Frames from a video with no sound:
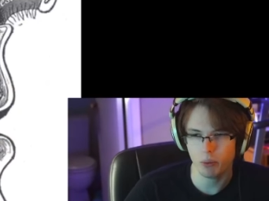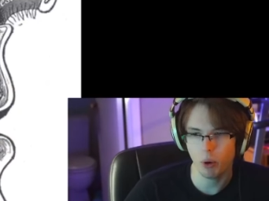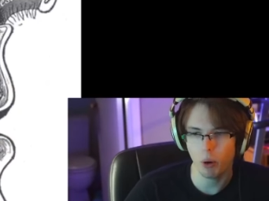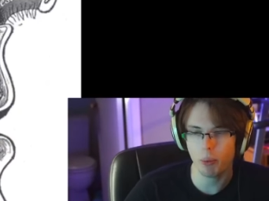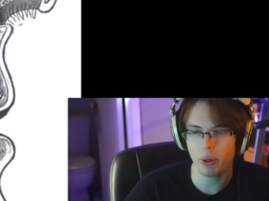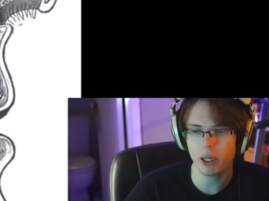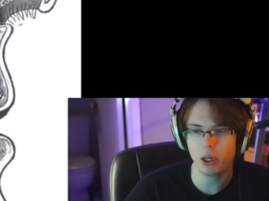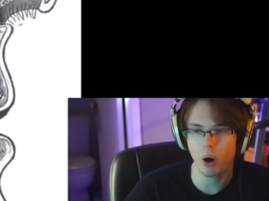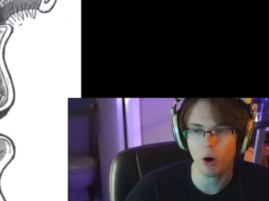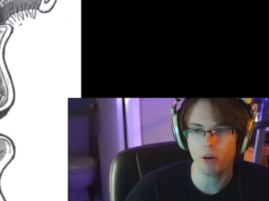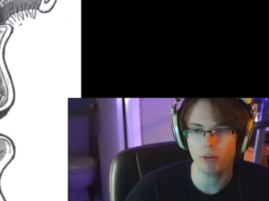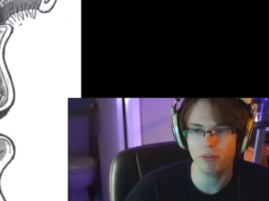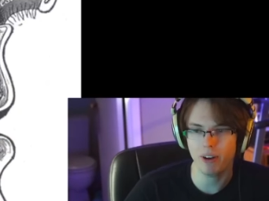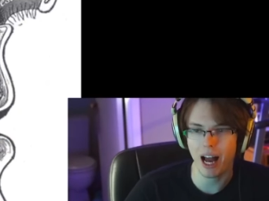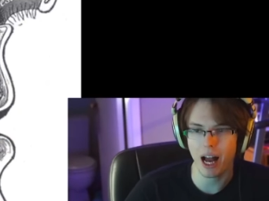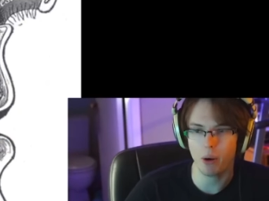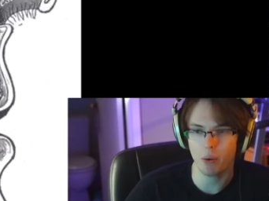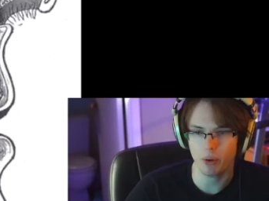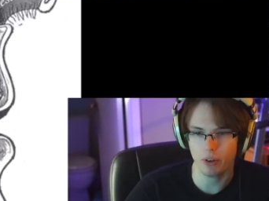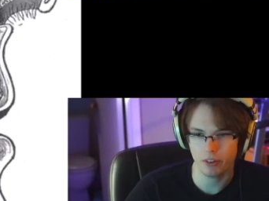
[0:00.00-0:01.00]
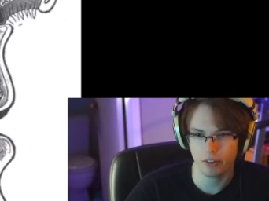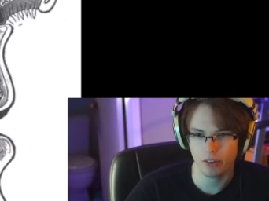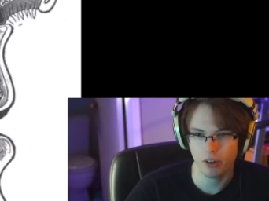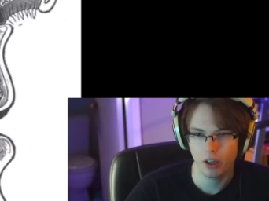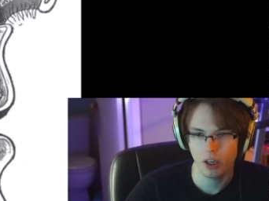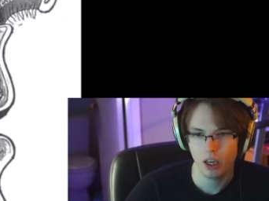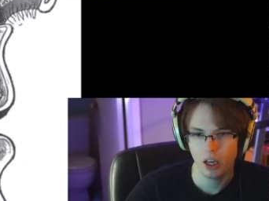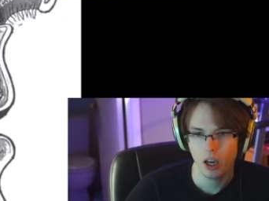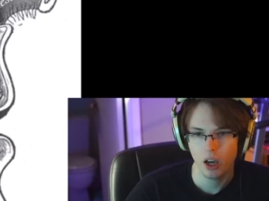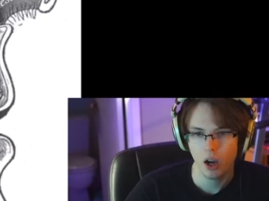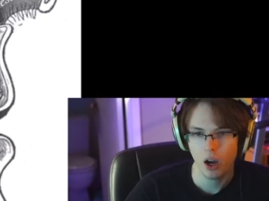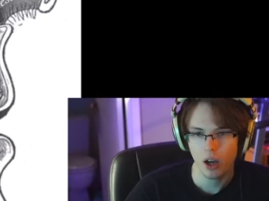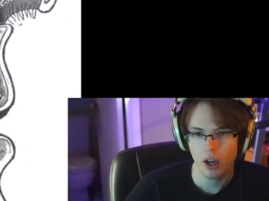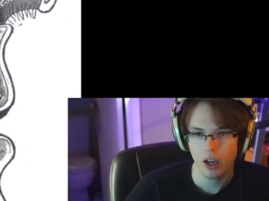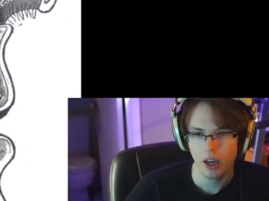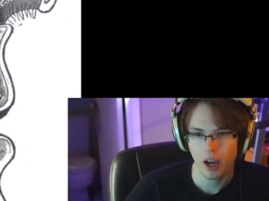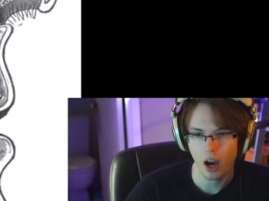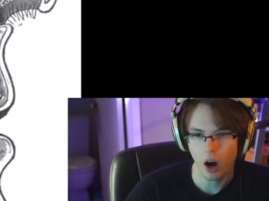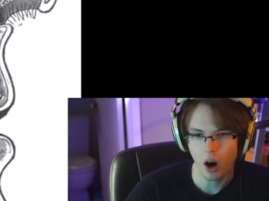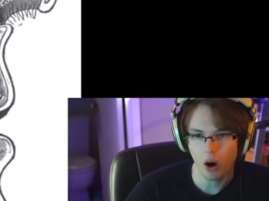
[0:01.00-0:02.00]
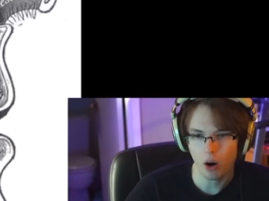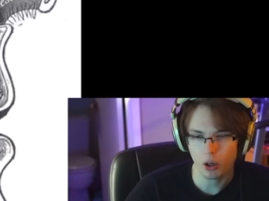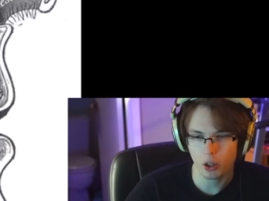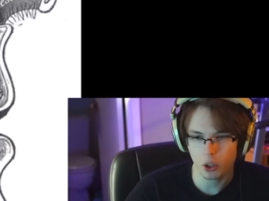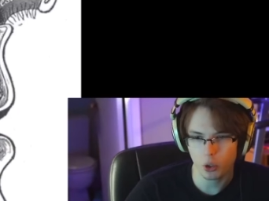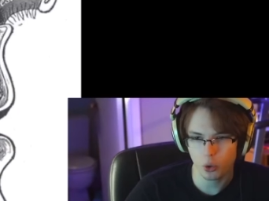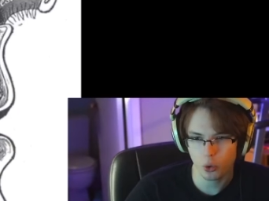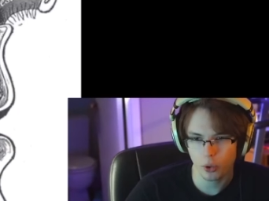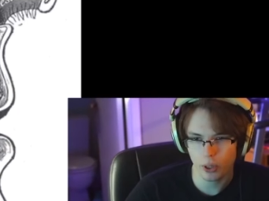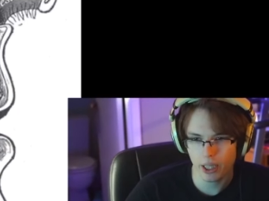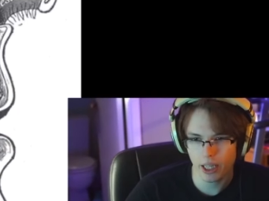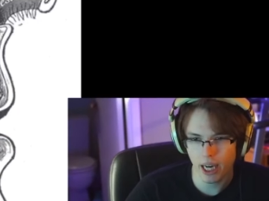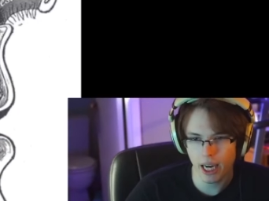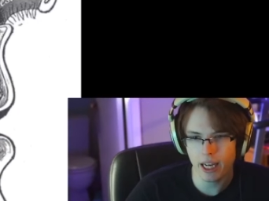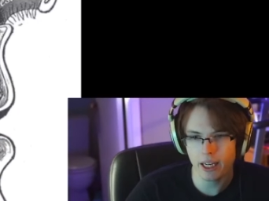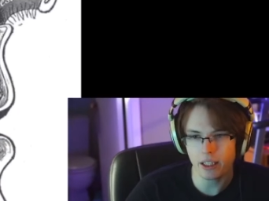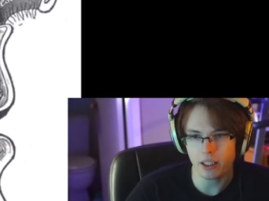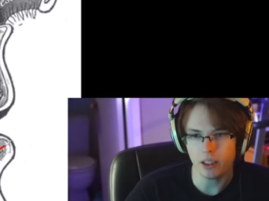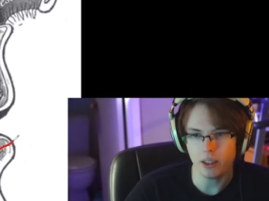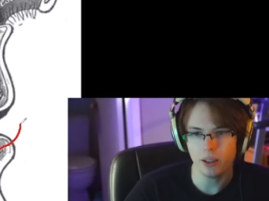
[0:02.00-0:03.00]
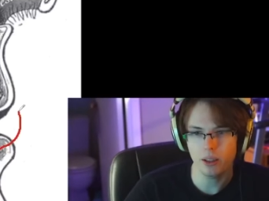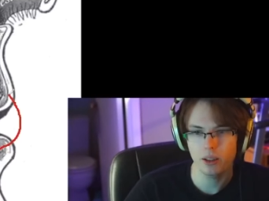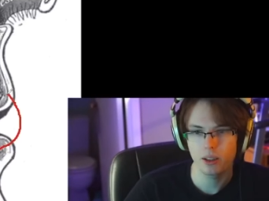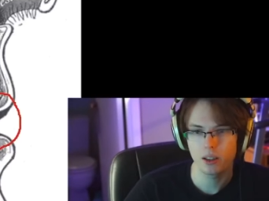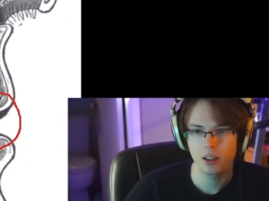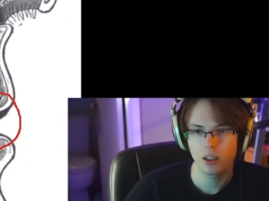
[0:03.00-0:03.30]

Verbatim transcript: What we call vowels are created